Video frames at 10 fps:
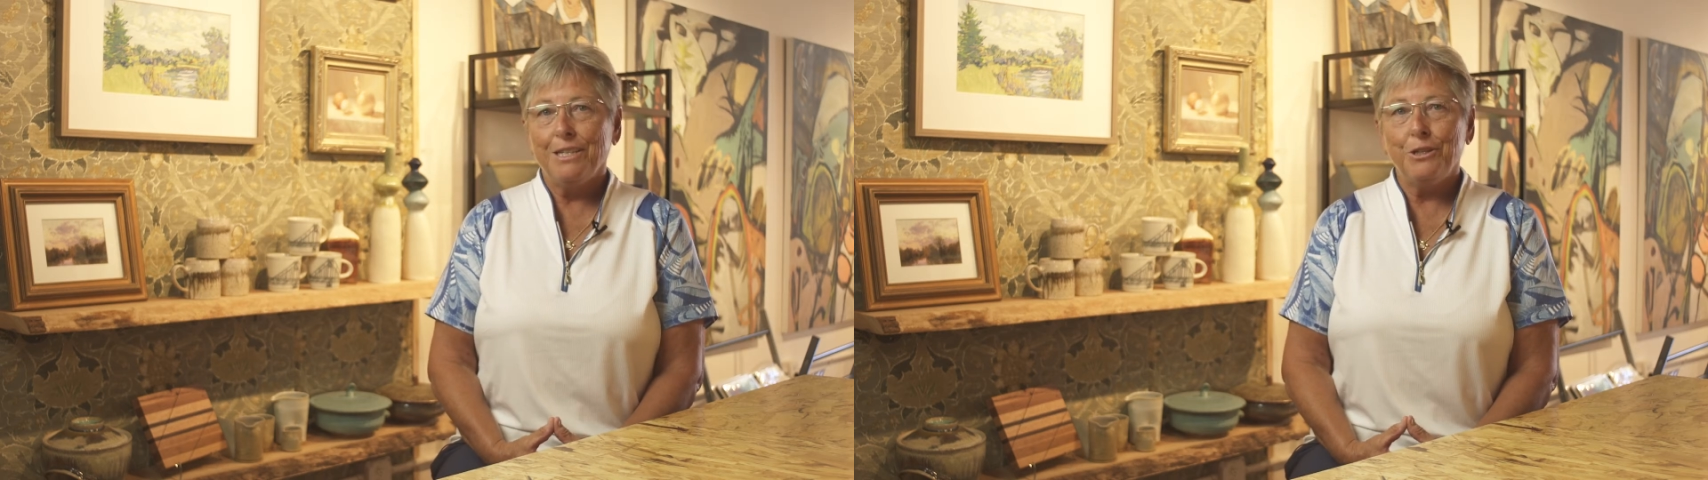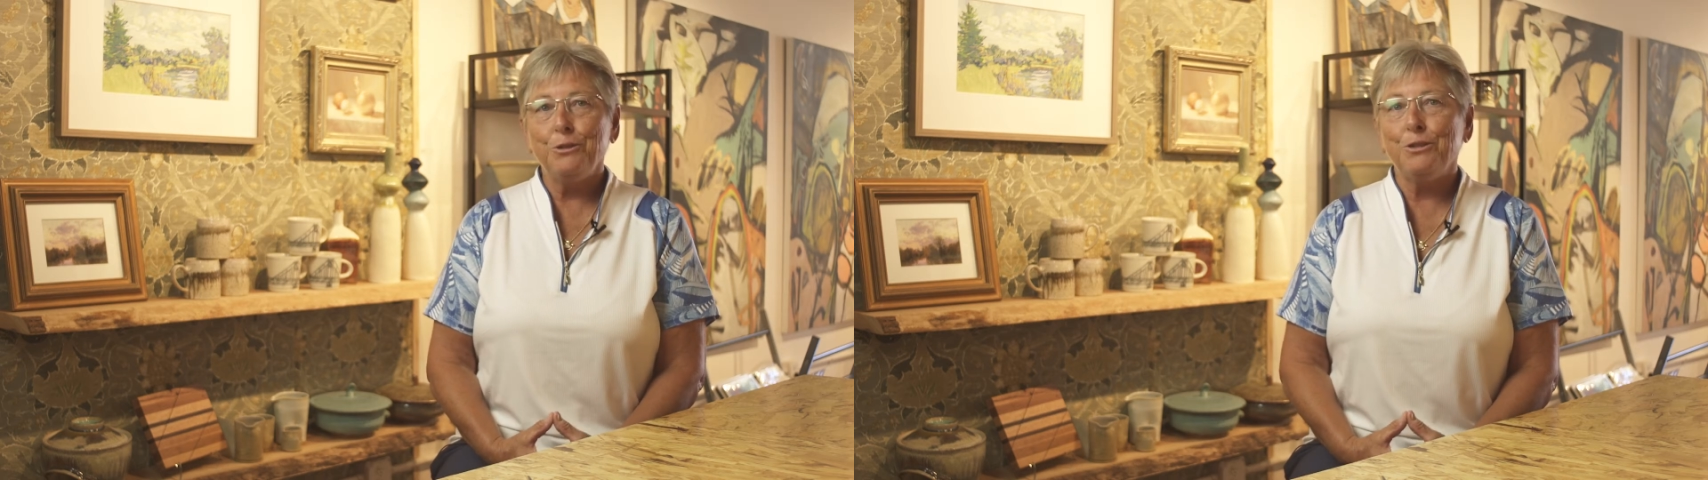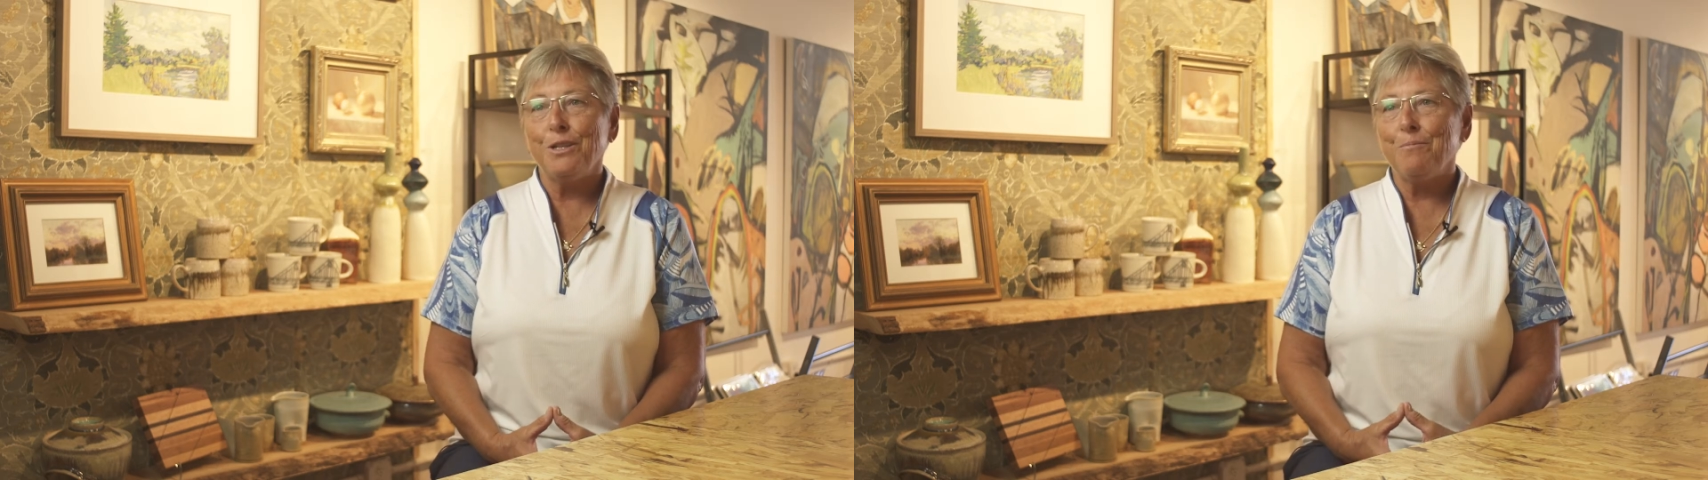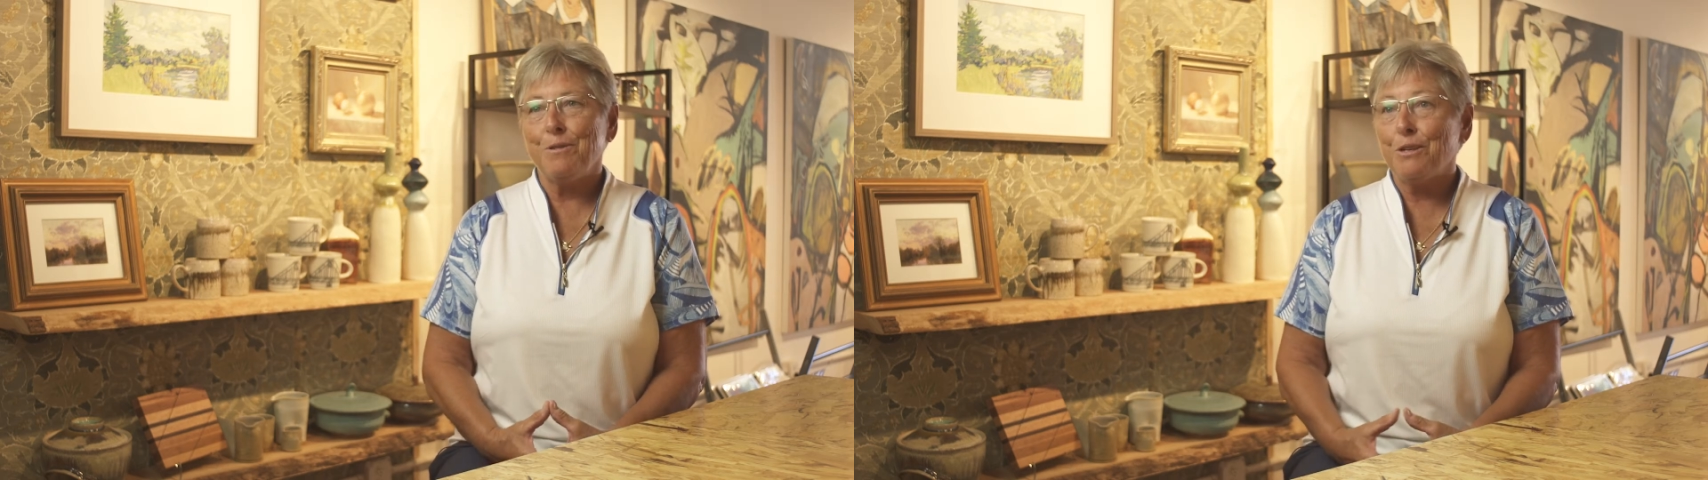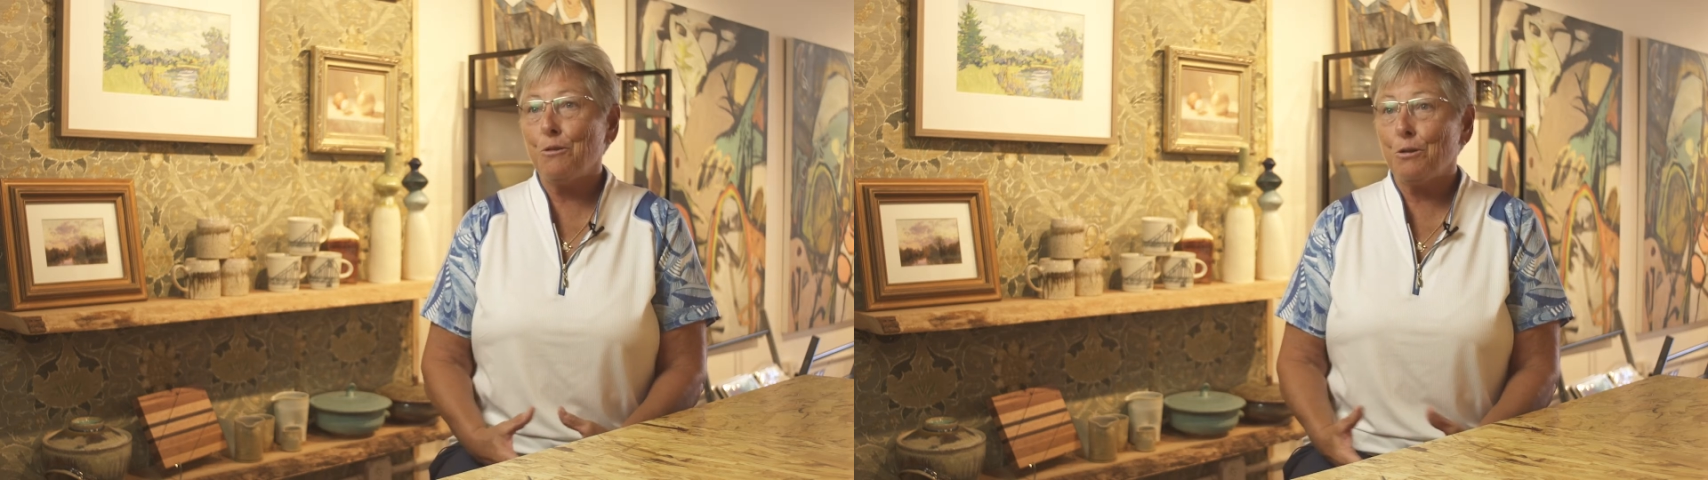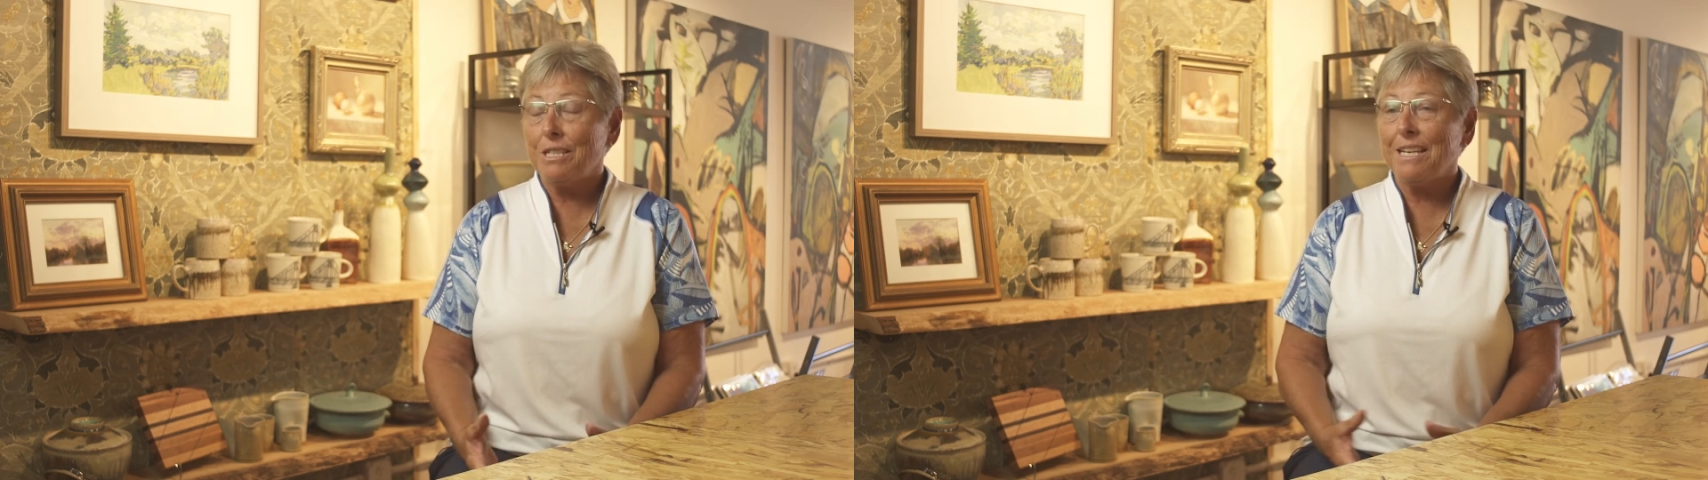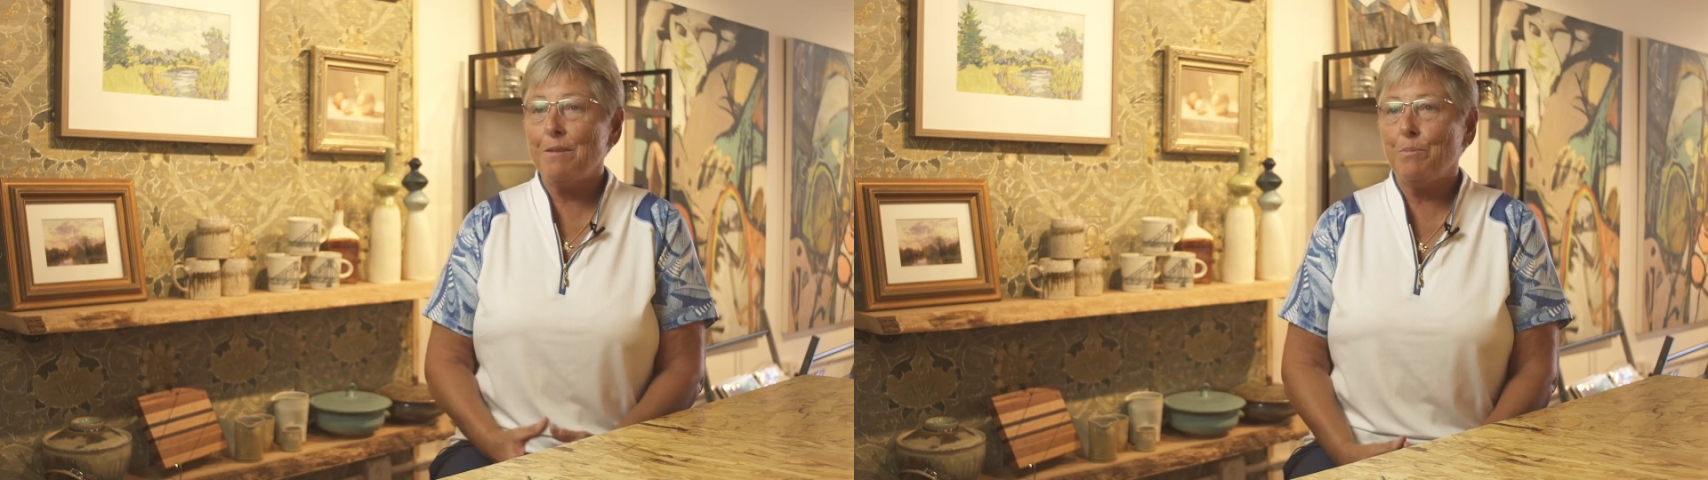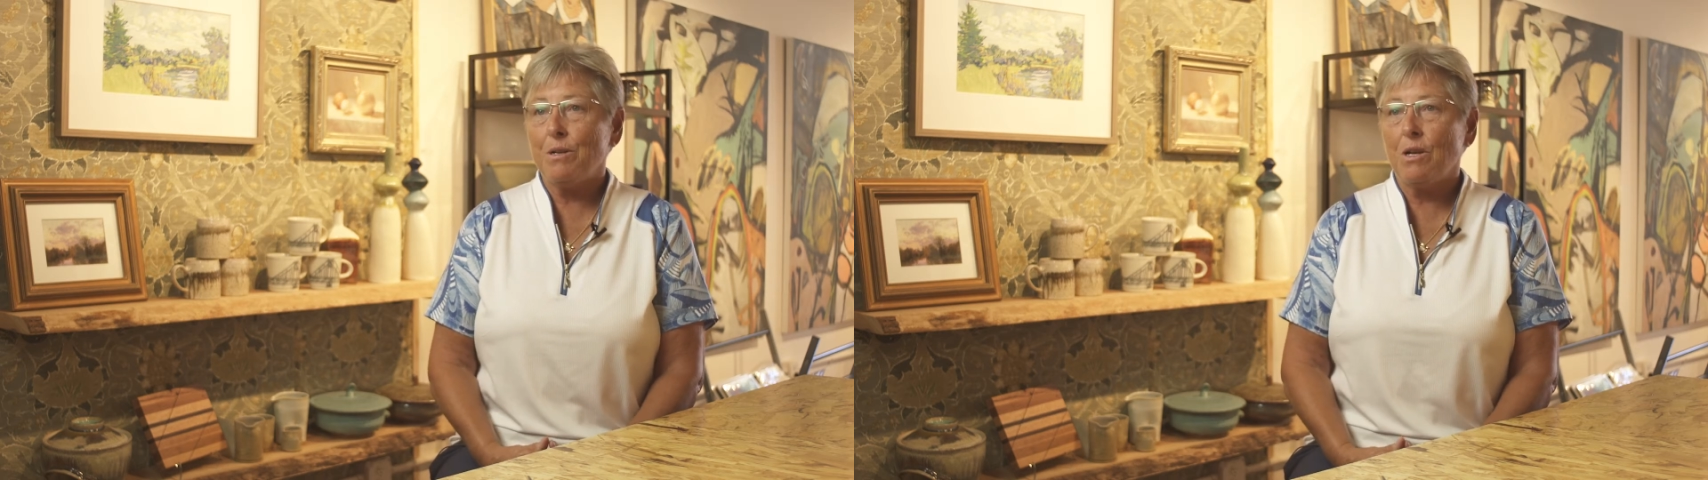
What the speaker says: do something or to keep it